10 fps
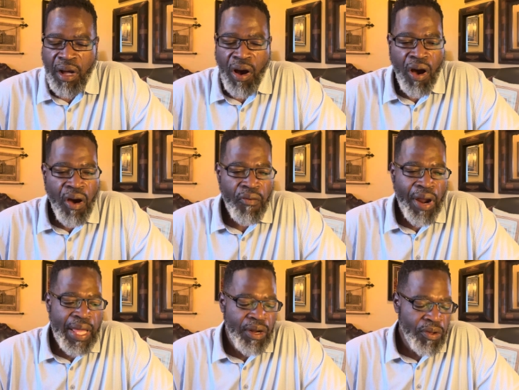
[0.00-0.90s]
All
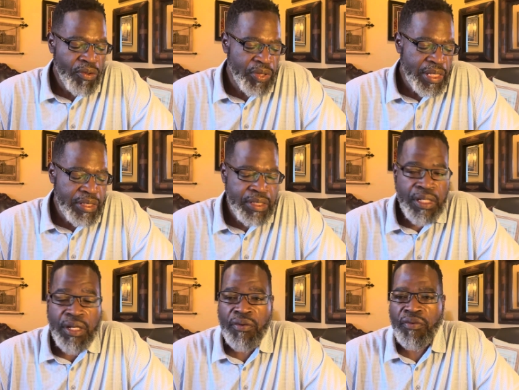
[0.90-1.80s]
right, on this
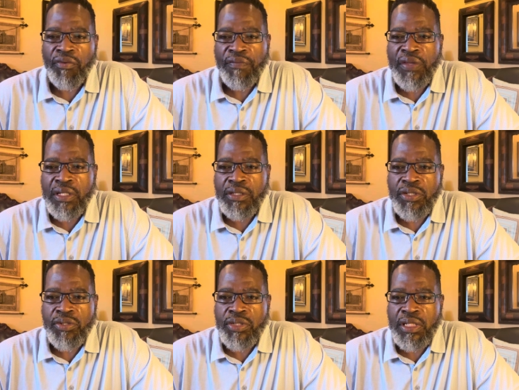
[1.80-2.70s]
terrific
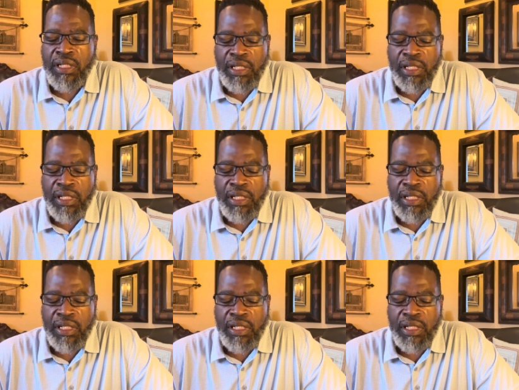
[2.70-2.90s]
Tuesday,